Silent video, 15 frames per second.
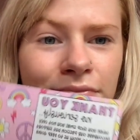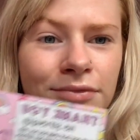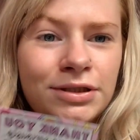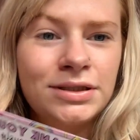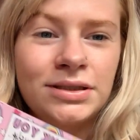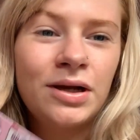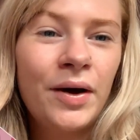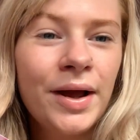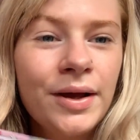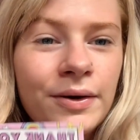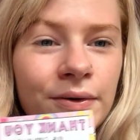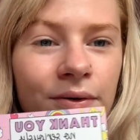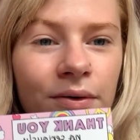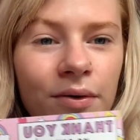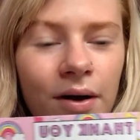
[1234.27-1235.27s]

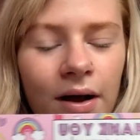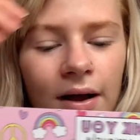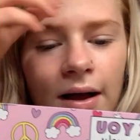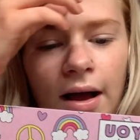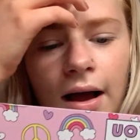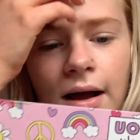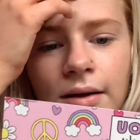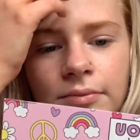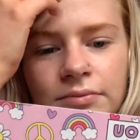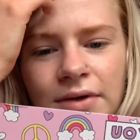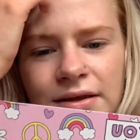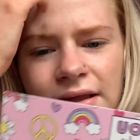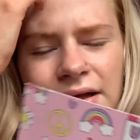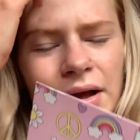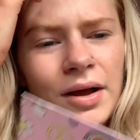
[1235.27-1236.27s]
style.
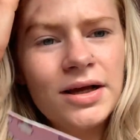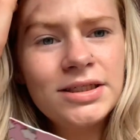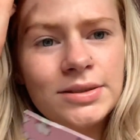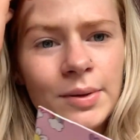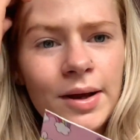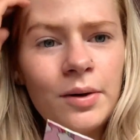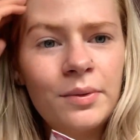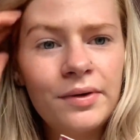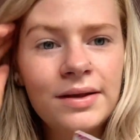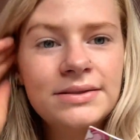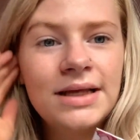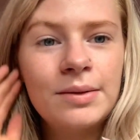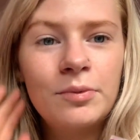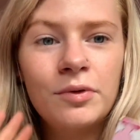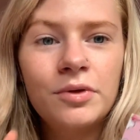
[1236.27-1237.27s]
I swear I ordered the
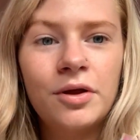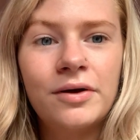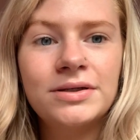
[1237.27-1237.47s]
same one though,